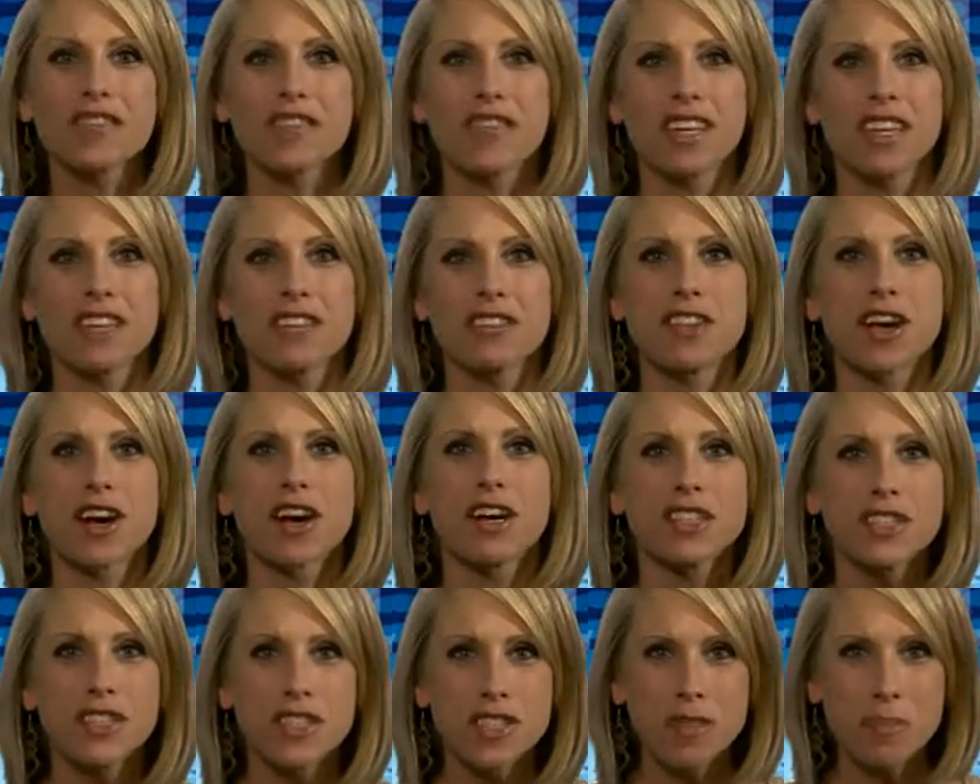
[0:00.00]
of these
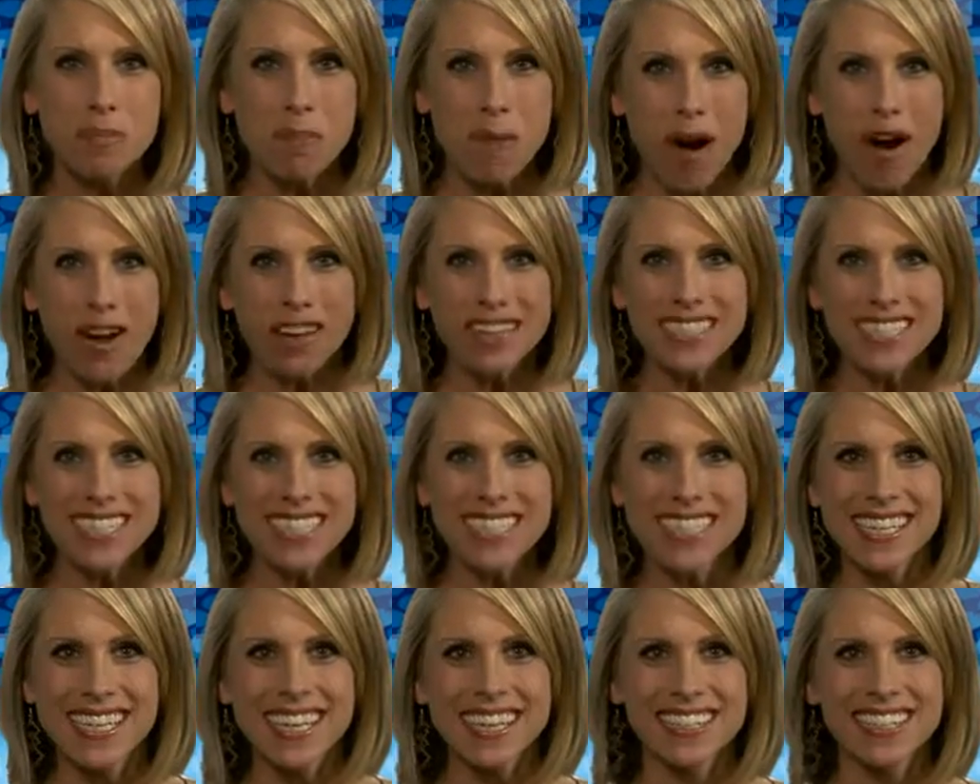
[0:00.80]
are small
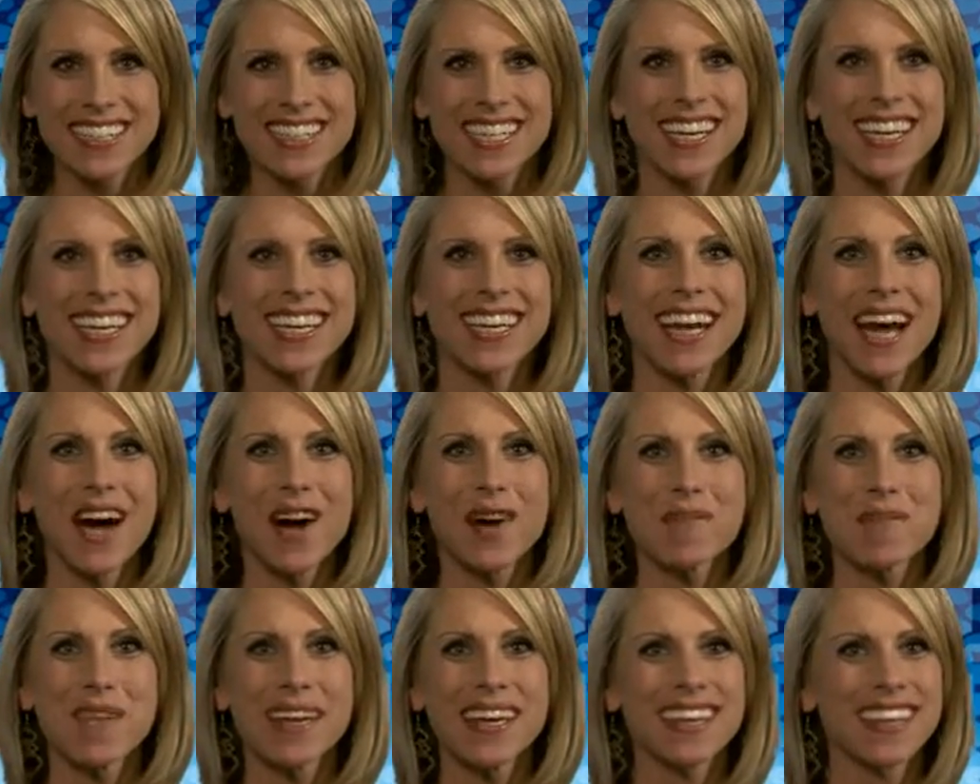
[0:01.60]
details that can
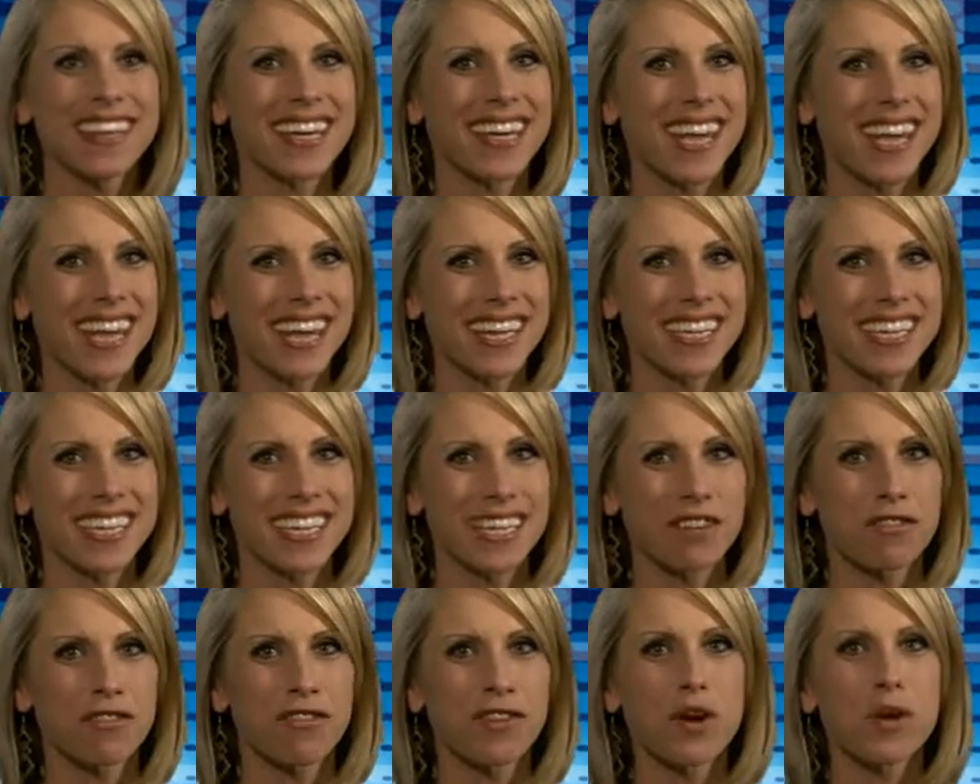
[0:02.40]
help make the
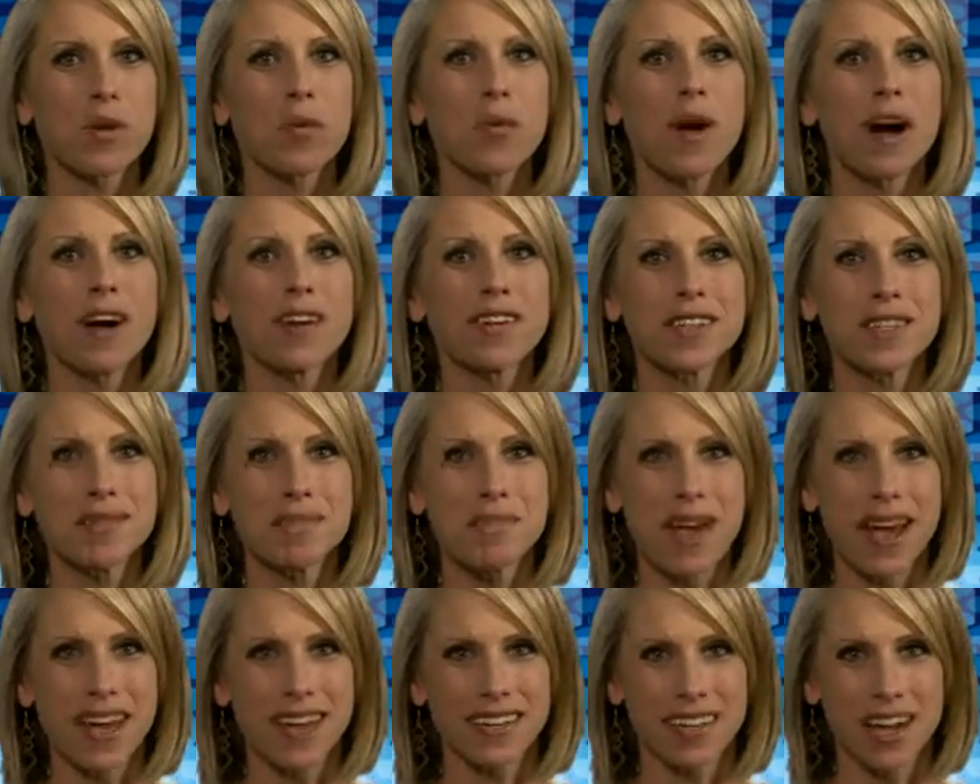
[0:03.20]
candidate feel
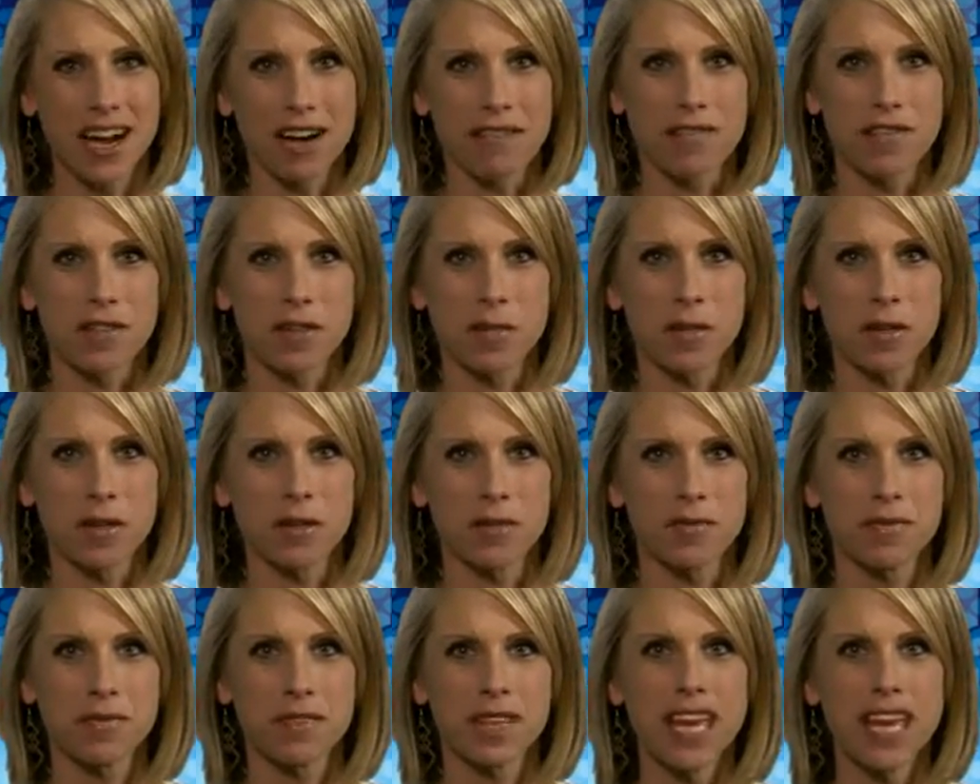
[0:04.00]
welcome and comfortable.